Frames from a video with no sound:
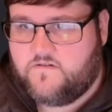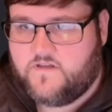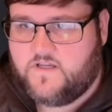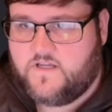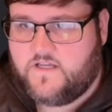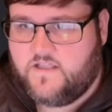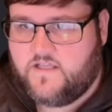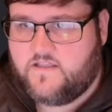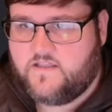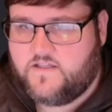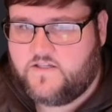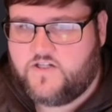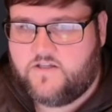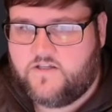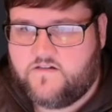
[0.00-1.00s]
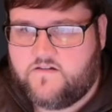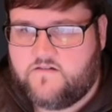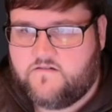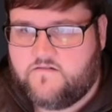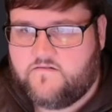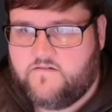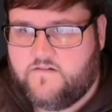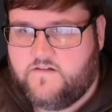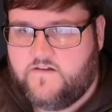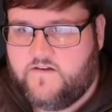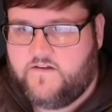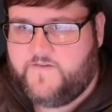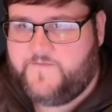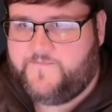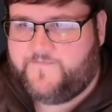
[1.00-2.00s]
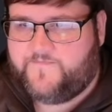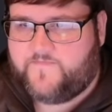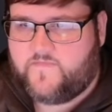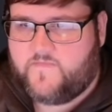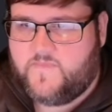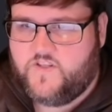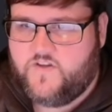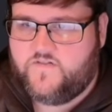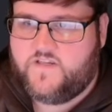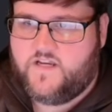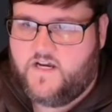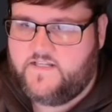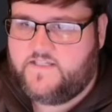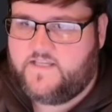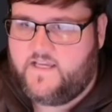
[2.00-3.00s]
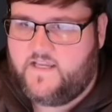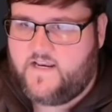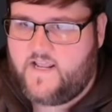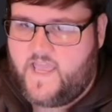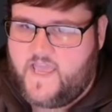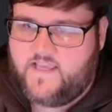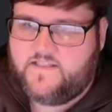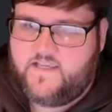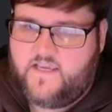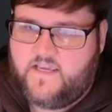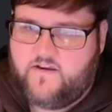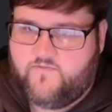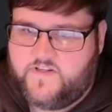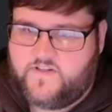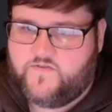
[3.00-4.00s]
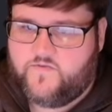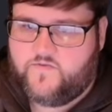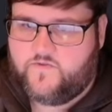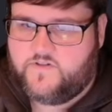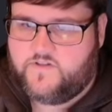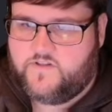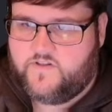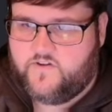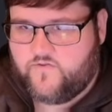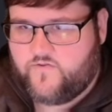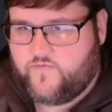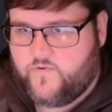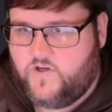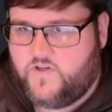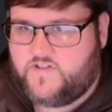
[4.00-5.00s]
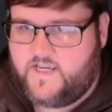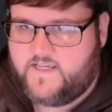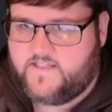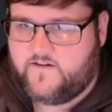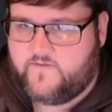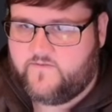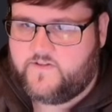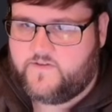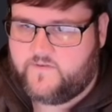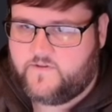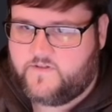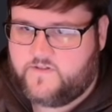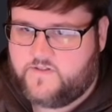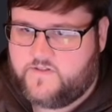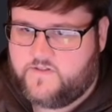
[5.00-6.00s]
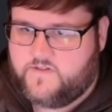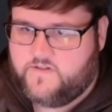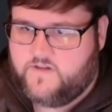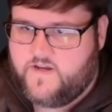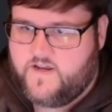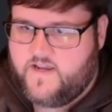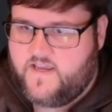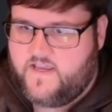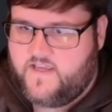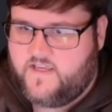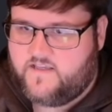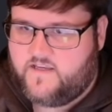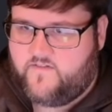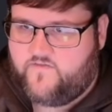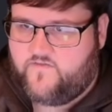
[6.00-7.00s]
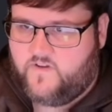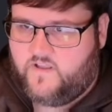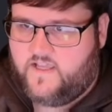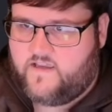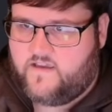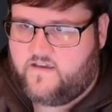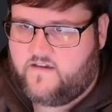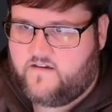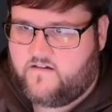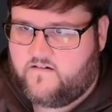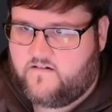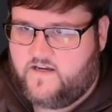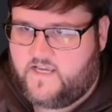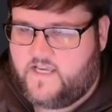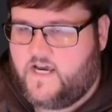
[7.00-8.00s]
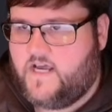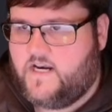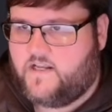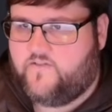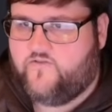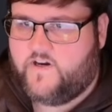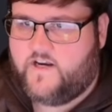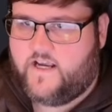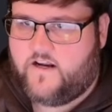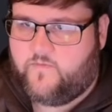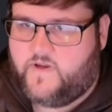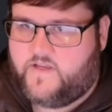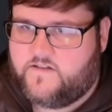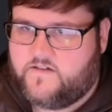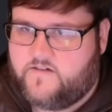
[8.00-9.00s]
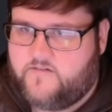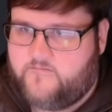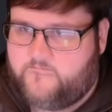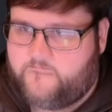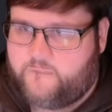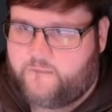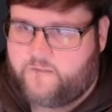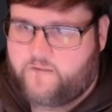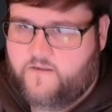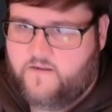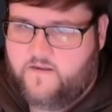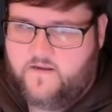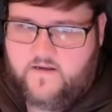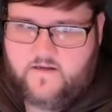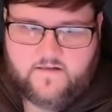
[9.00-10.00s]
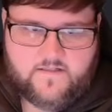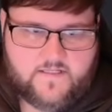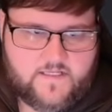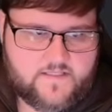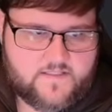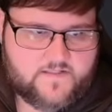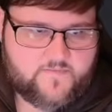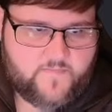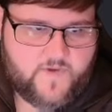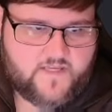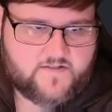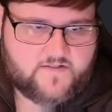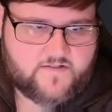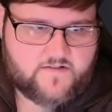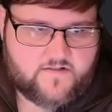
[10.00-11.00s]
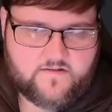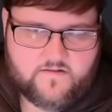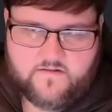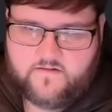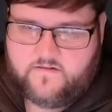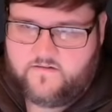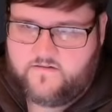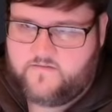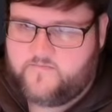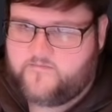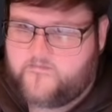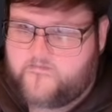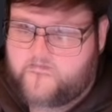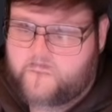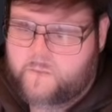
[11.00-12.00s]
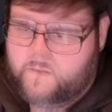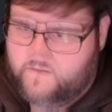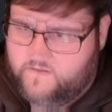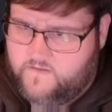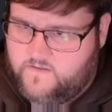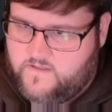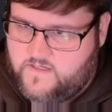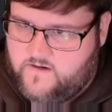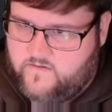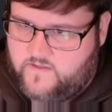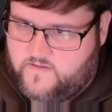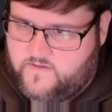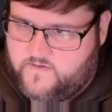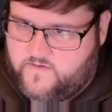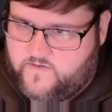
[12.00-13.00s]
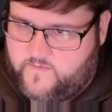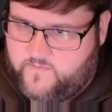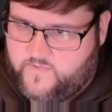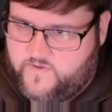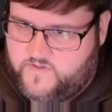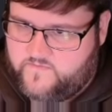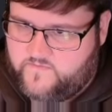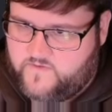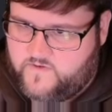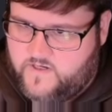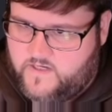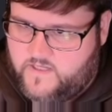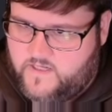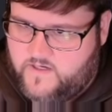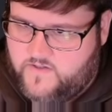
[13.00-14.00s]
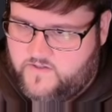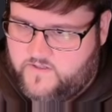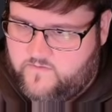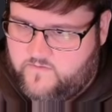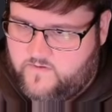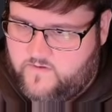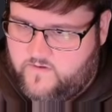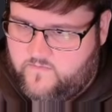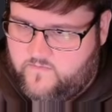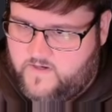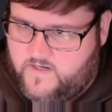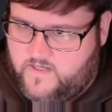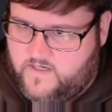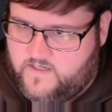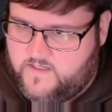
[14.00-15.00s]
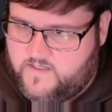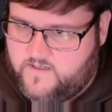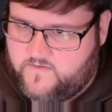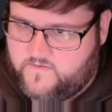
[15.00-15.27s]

I'd like that change. Using Undead as a resource, your thralls as a resource, is, I feel like, iconic for a Necromancer. Death's Master. Now allows you to create bursts of necrotic energy when an undead is